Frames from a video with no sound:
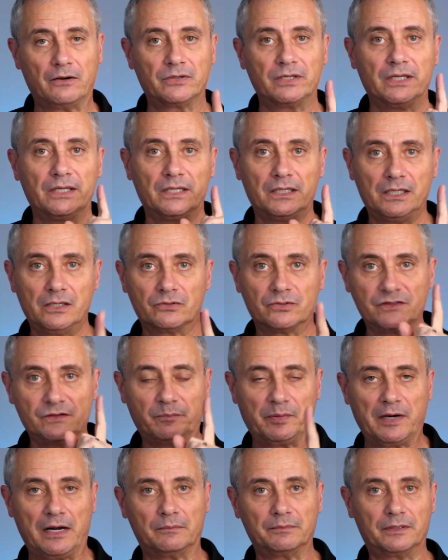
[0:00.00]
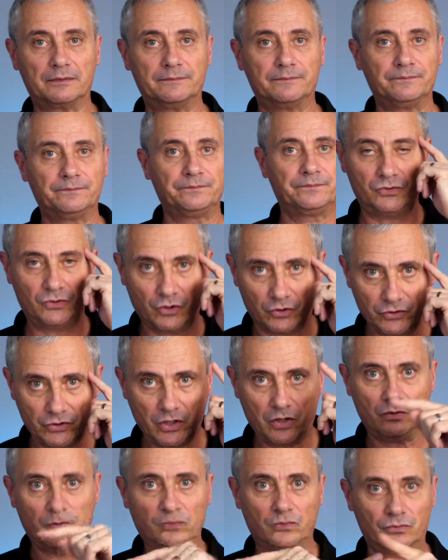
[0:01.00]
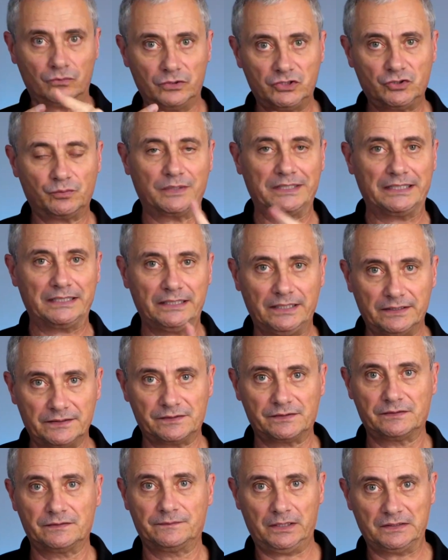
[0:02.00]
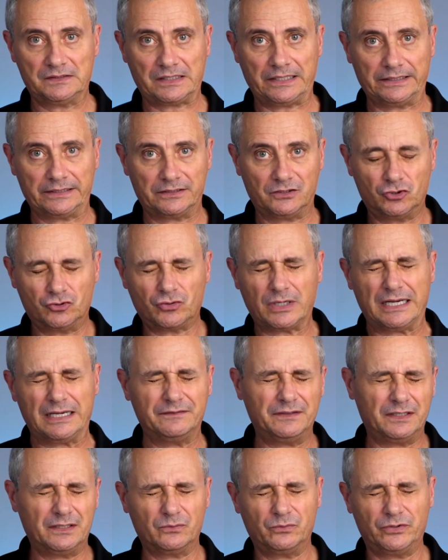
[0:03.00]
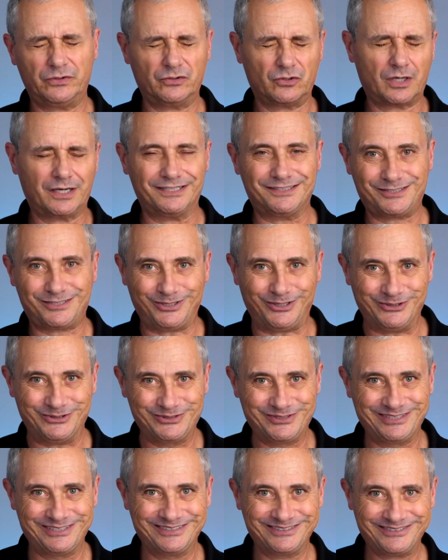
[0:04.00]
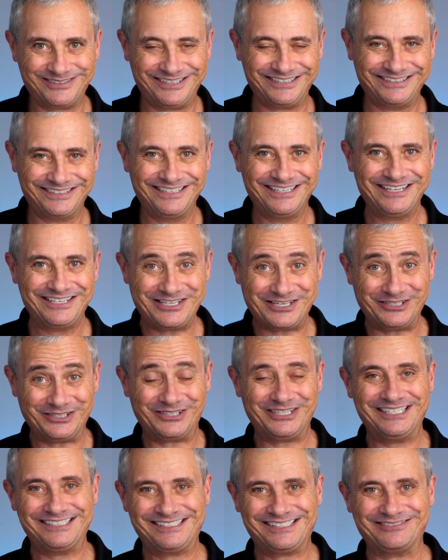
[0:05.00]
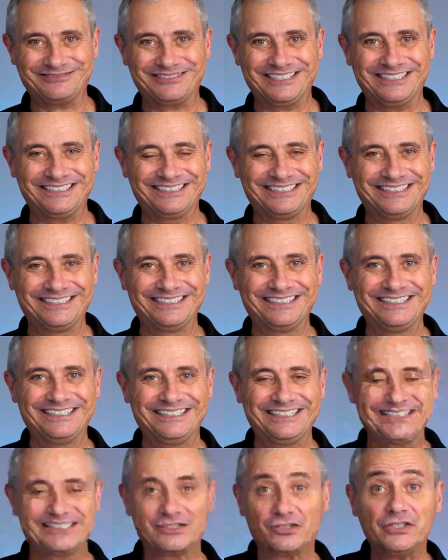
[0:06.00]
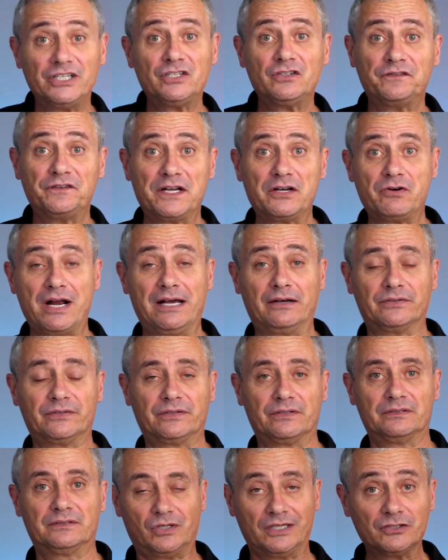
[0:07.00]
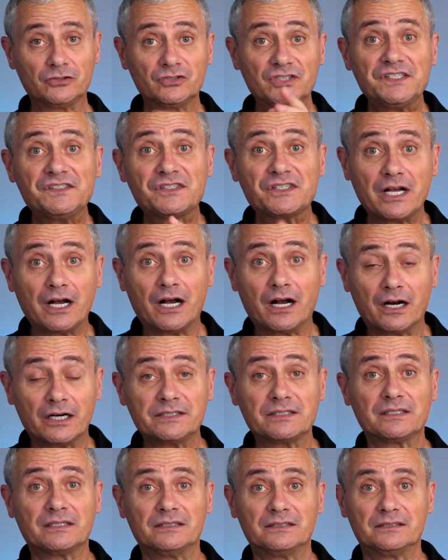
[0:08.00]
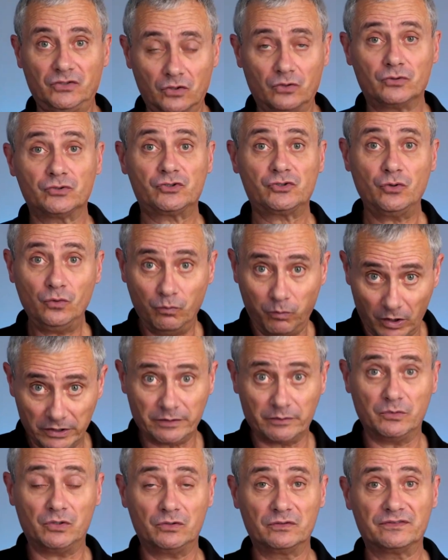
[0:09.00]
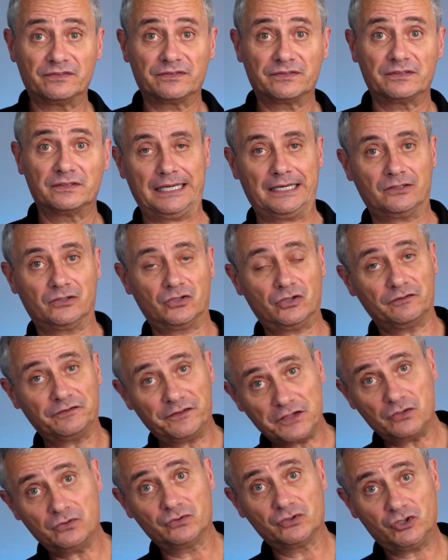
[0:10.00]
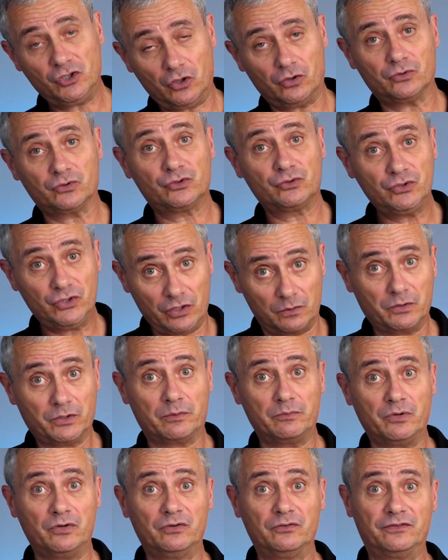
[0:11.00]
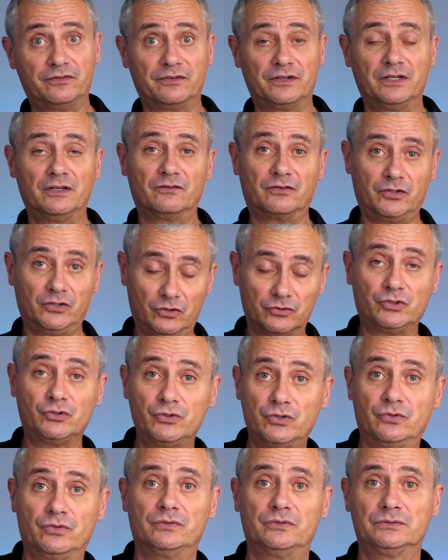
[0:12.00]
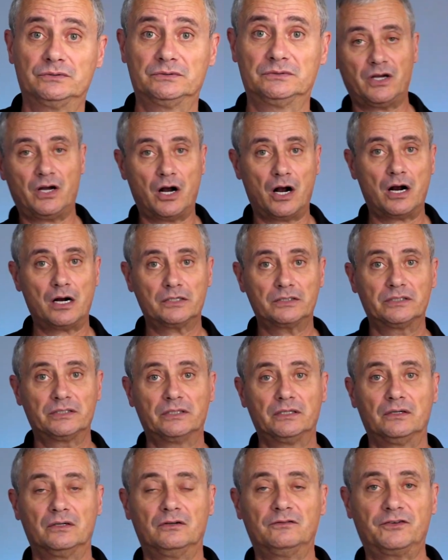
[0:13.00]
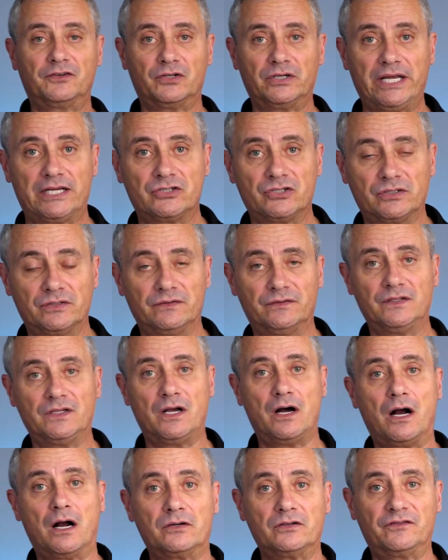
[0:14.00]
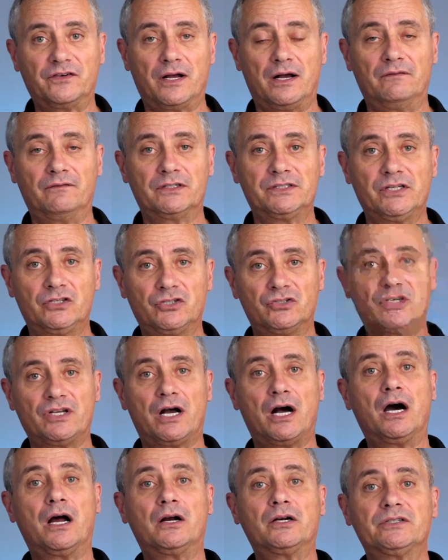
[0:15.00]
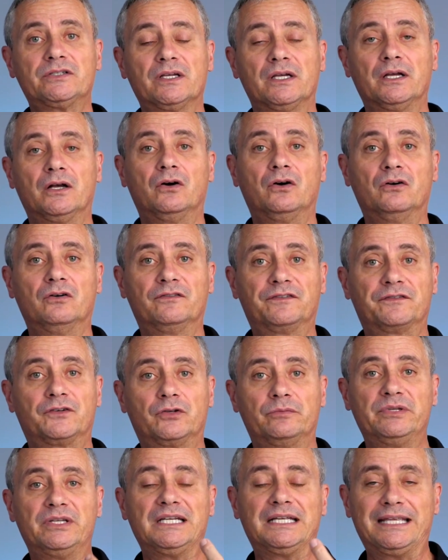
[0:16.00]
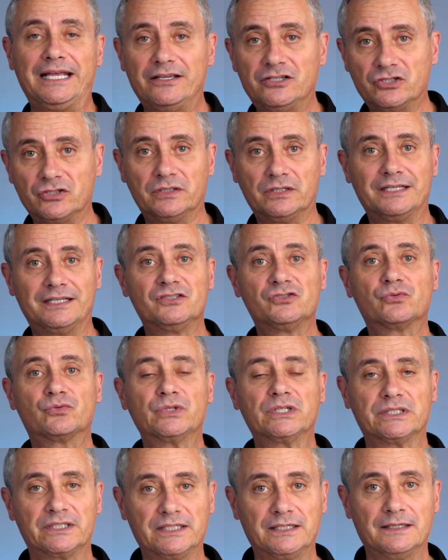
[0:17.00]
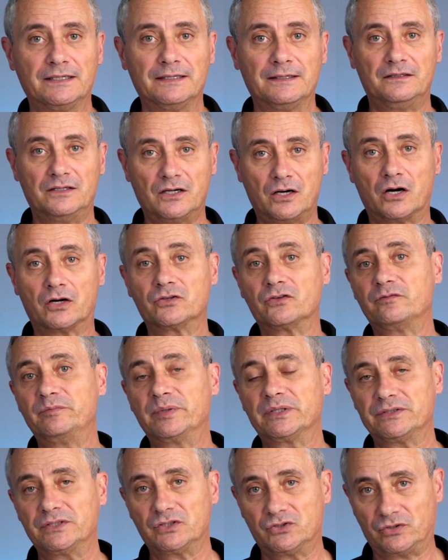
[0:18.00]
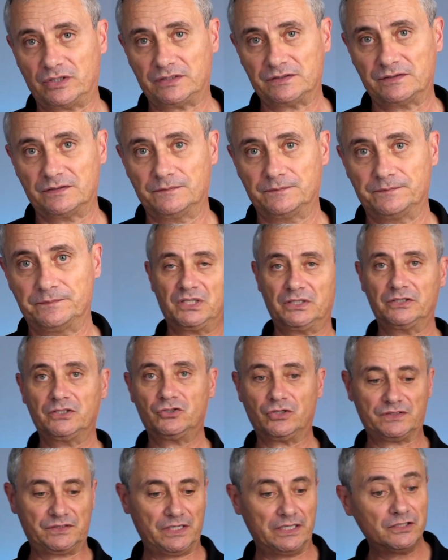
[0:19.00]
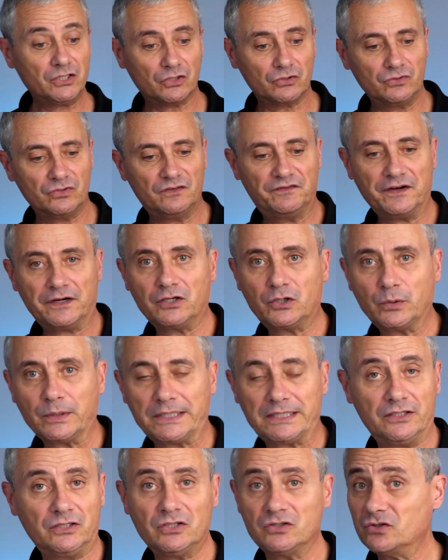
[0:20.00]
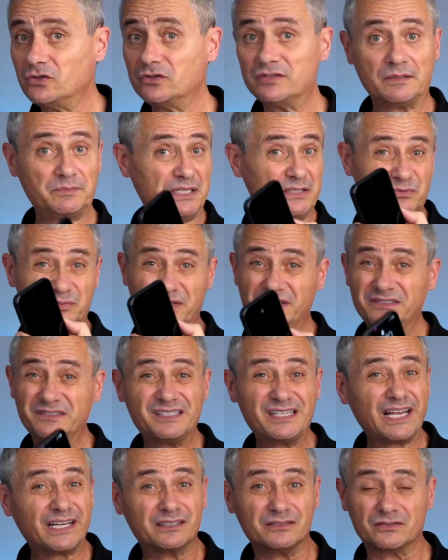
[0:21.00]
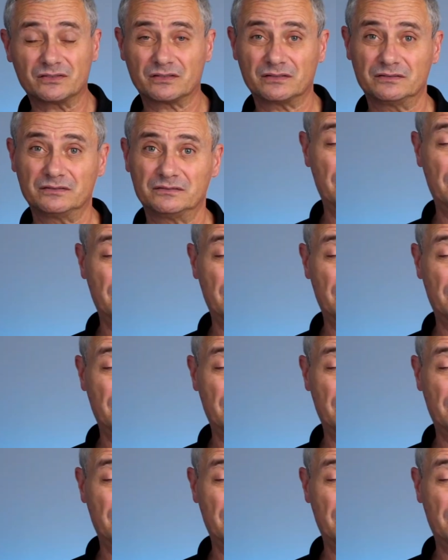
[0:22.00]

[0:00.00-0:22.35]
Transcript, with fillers: Now, here is the problem. You don't know which one it is. And it's like driving with your eyes closed, right? You're gonna hit something. So you need to figure out. So I don't discard those who wanna move, and I don't confuse those who don't wanna move for those who do. The art of connection, the art of conversation, the art of communication is really in the art of building trust. Building trust. And you can do it very quickly. You can do it sometimes within seconds.